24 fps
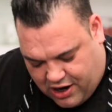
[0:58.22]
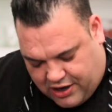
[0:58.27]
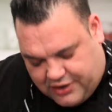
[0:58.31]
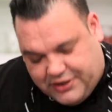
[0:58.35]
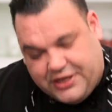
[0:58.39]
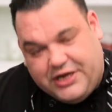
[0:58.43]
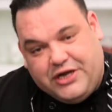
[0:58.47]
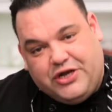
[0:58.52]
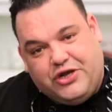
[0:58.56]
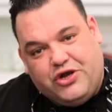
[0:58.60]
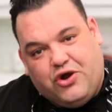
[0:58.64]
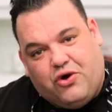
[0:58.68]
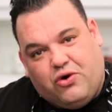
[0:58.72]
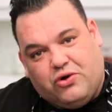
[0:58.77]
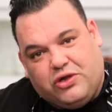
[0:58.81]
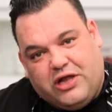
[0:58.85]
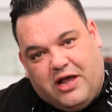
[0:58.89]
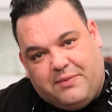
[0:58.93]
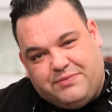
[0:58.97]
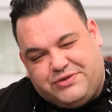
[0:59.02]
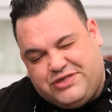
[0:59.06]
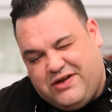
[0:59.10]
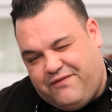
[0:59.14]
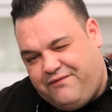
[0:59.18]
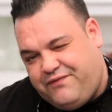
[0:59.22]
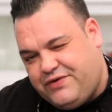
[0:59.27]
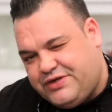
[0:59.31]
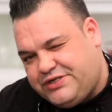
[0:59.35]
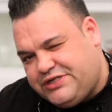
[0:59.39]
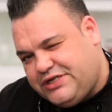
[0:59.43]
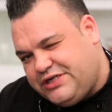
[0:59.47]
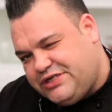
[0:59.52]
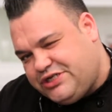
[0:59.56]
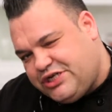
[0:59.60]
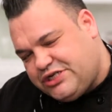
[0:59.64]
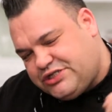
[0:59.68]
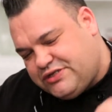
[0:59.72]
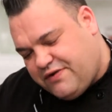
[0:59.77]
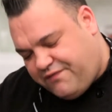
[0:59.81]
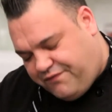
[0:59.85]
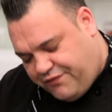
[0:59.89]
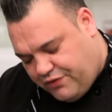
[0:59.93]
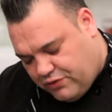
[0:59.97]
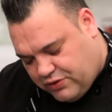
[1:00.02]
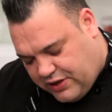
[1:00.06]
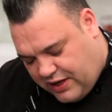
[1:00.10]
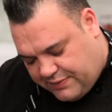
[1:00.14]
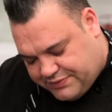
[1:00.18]
hardly no lumps. If you see just a
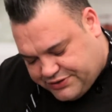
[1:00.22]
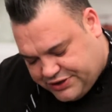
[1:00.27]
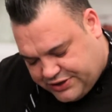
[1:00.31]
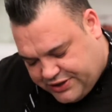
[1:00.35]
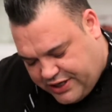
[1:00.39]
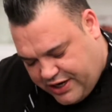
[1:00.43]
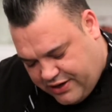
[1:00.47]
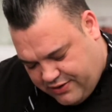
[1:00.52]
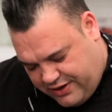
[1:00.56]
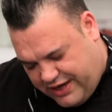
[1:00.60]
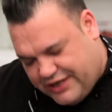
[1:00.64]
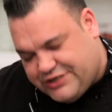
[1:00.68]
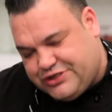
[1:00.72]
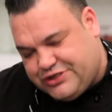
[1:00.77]
few lumps in there,